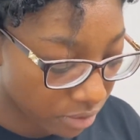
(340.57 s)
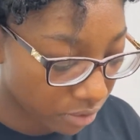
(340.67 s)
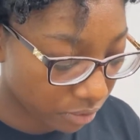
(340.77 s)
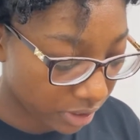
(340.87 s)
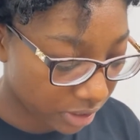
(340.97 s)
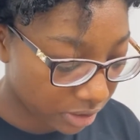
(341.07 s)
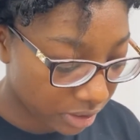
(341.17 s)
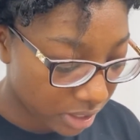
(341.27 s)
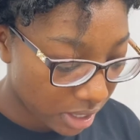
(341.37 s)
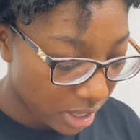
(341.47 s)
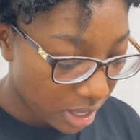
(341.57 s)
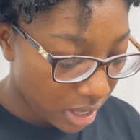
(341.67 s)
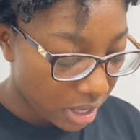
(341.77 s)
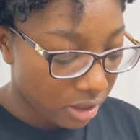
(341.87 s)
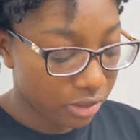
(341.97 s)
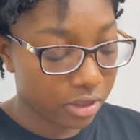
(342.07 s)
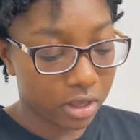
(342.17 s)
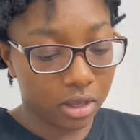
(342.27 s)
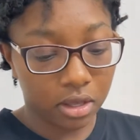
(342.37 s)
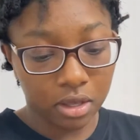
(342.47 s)
with
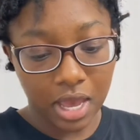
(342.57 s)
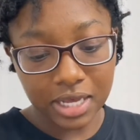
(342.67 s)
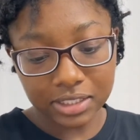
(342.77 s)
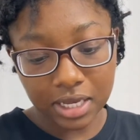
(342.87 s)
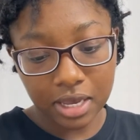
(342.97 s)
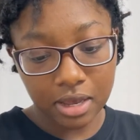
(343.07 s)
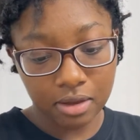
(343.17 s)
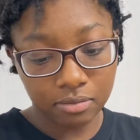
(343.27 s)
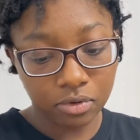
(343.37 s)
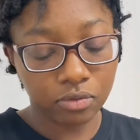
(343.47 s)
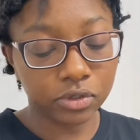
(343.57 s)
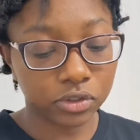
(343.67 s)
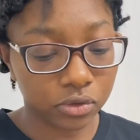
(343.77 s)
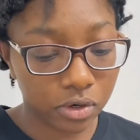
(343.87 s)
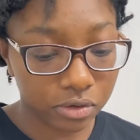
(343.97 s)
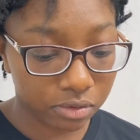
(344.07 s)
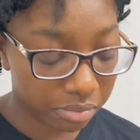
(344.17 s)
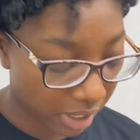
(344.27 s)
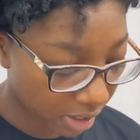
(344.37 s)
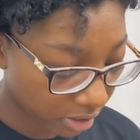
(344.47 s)
the As I Am Restore and
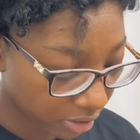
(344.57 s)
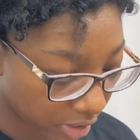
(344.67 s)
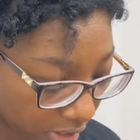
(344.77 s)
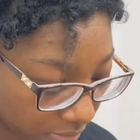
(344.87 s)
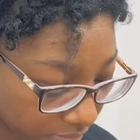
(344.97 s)
Repair Cream.